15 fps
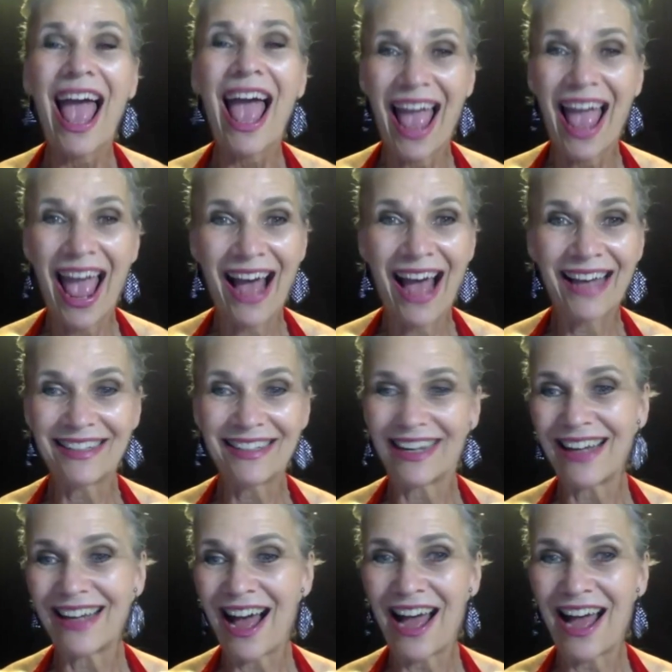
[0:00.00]
And
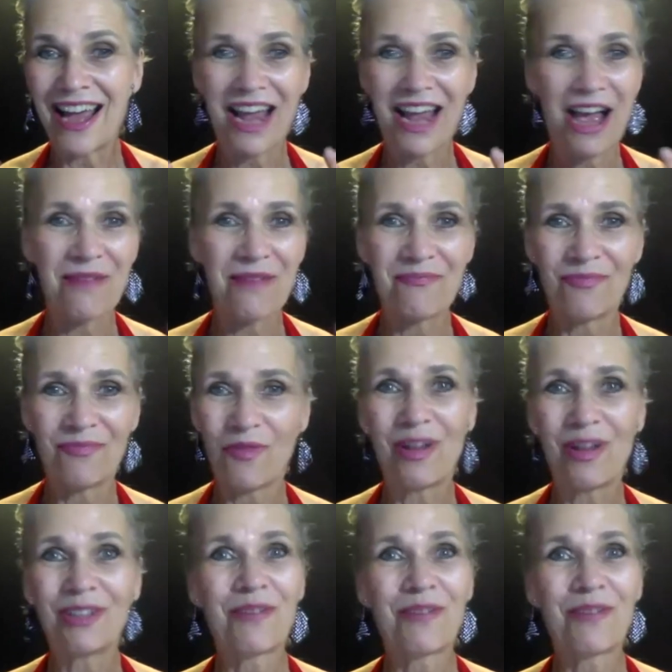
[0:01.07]
I am
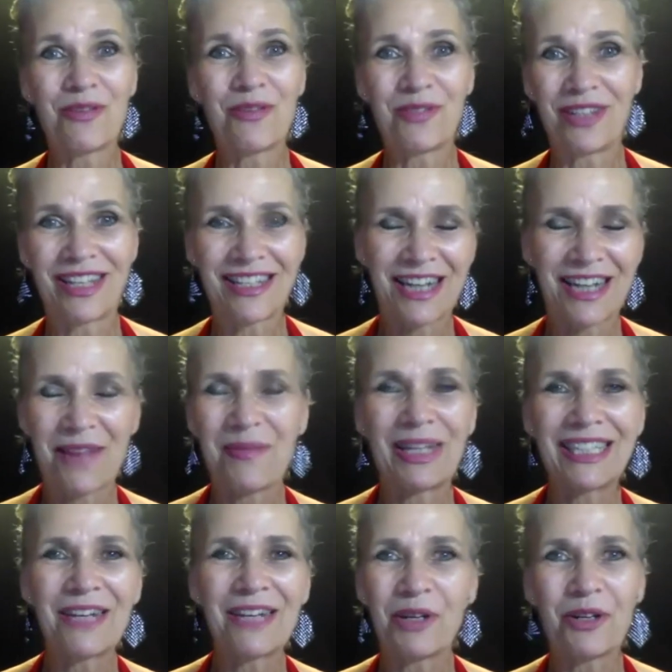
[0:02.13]
welcoming you to this, and I'm a
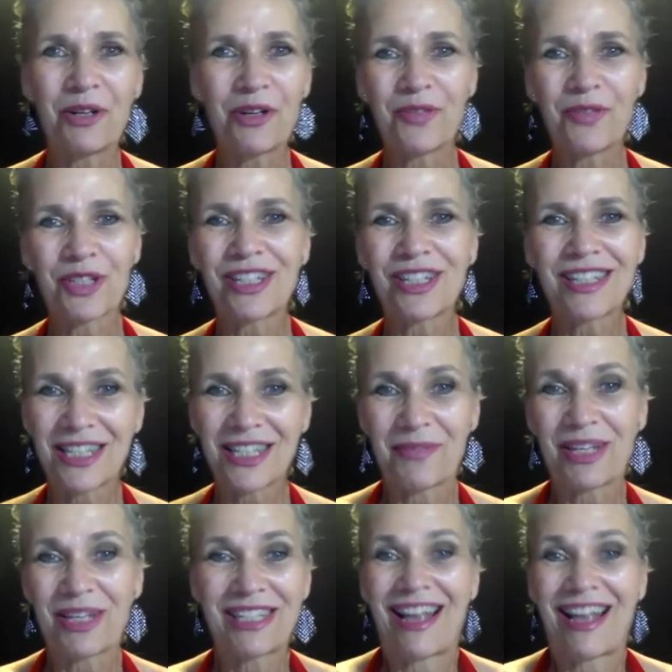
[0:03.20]
little bit nervous just because I'm
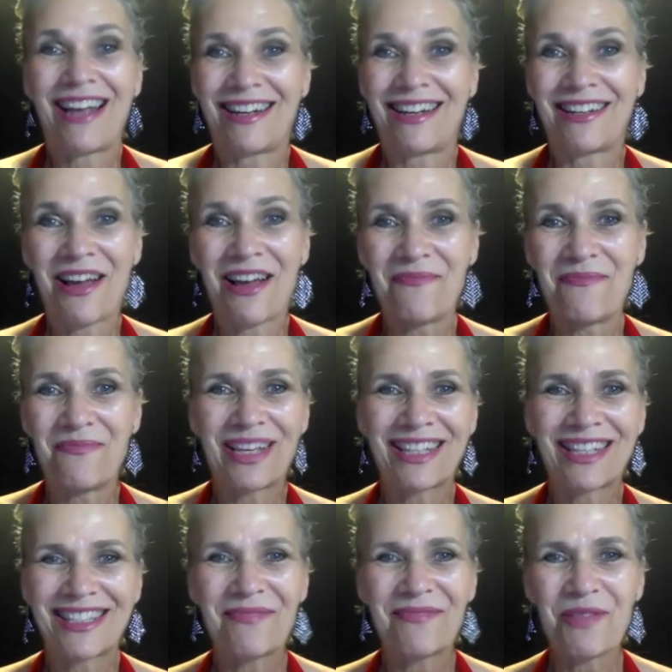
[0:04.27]
excited
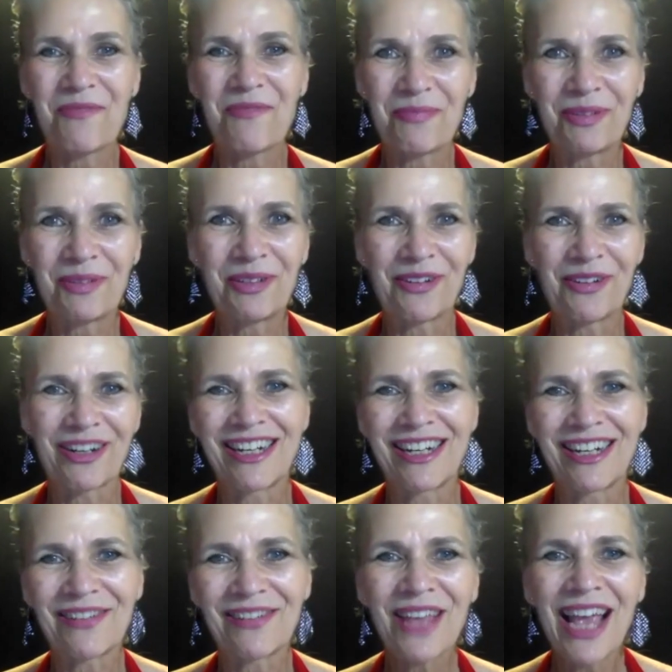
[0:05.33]
because some of the people who are
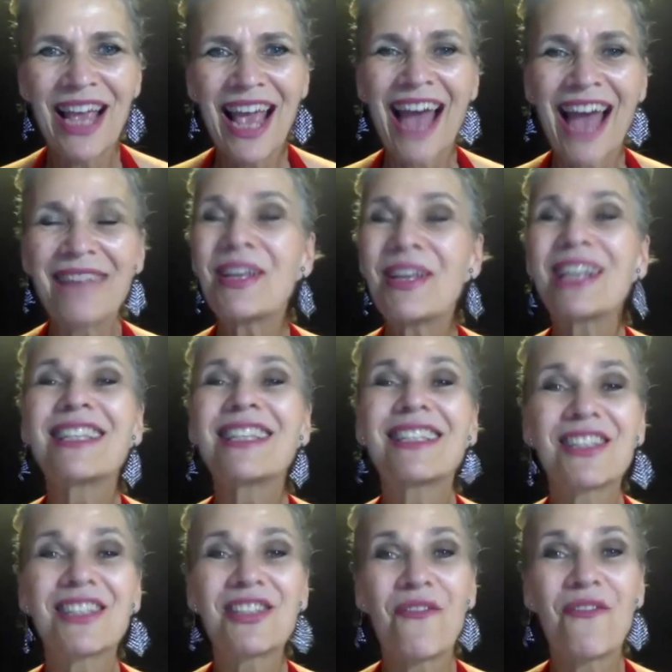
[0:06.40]
here, and because this
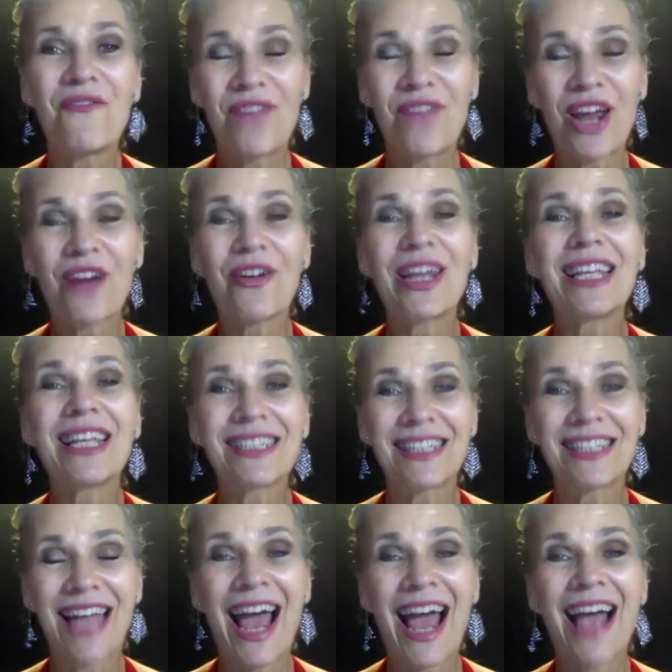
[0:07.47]
is the very
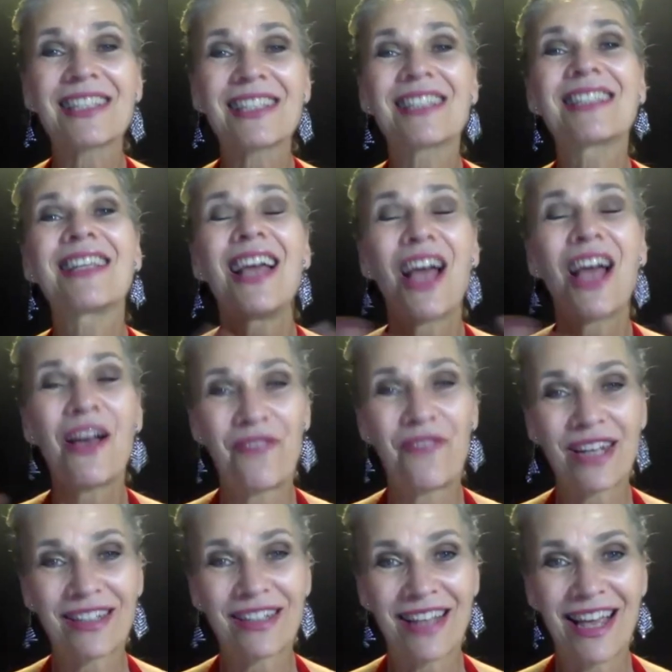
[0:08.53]
last
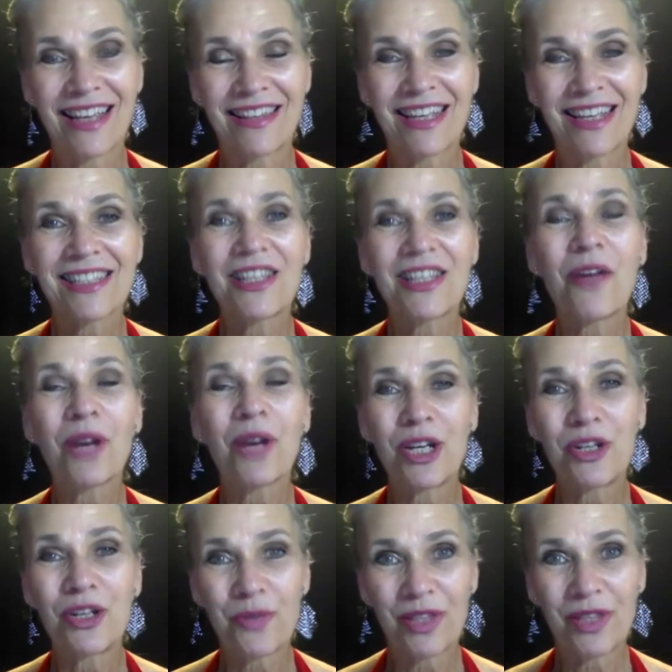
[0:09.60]
event like this that we're going to
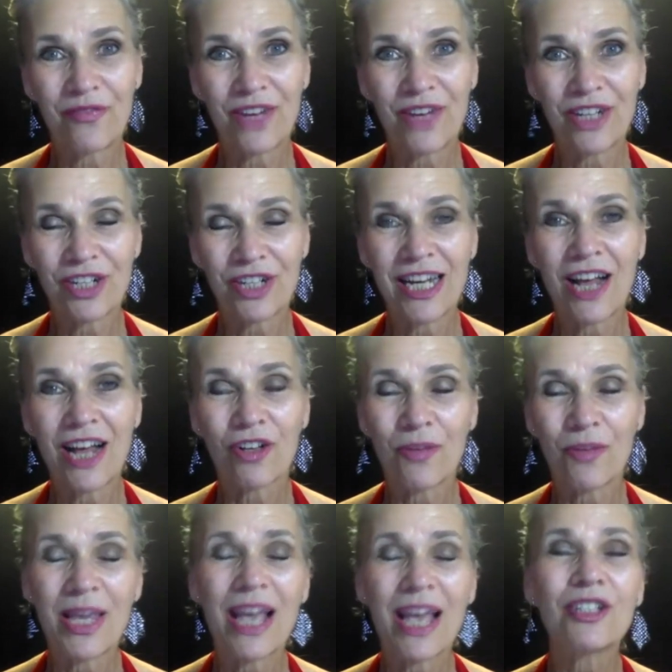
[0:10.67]
do with Invention and
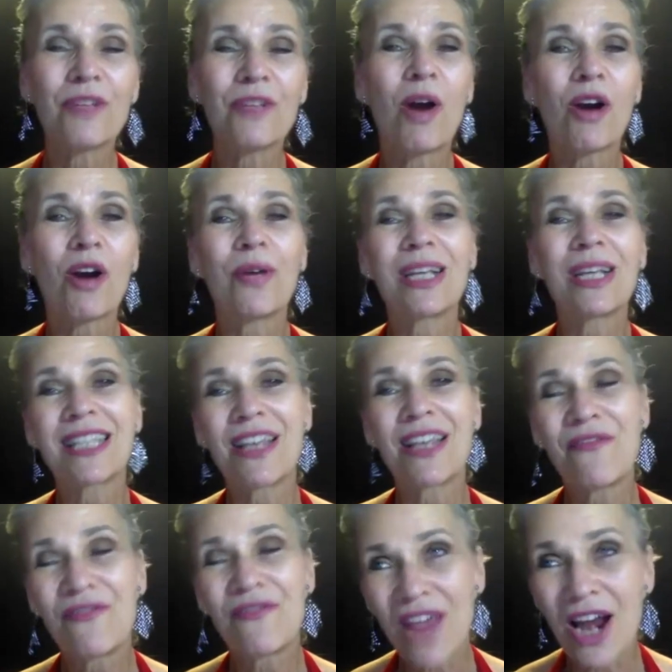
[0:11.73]
Alchemy, and tomorrow is the
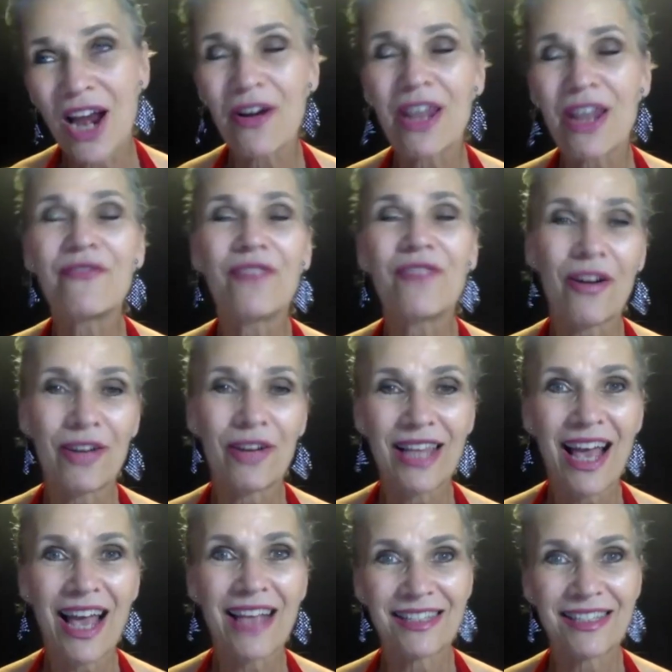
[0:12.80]
very, very
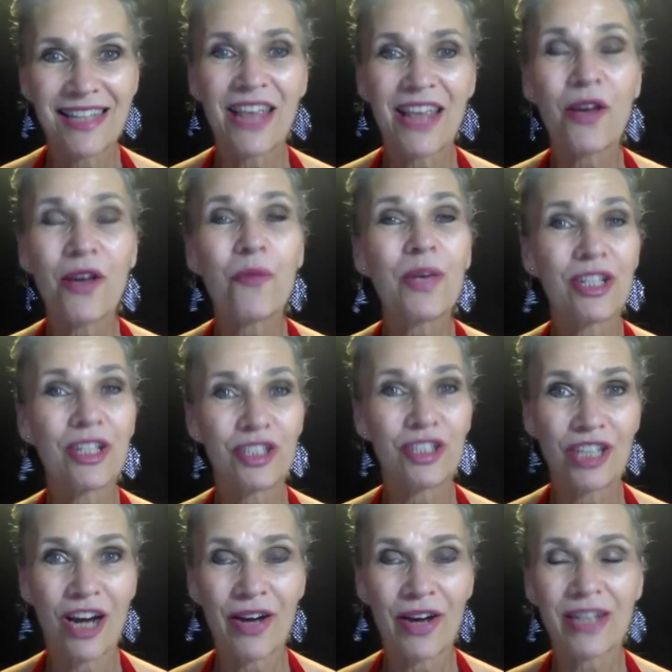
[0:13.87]
last day that we can
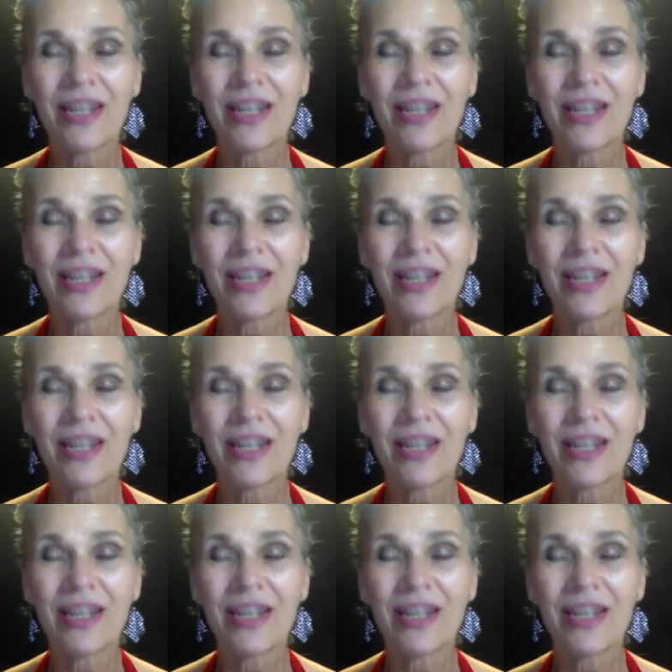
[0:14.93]
share it.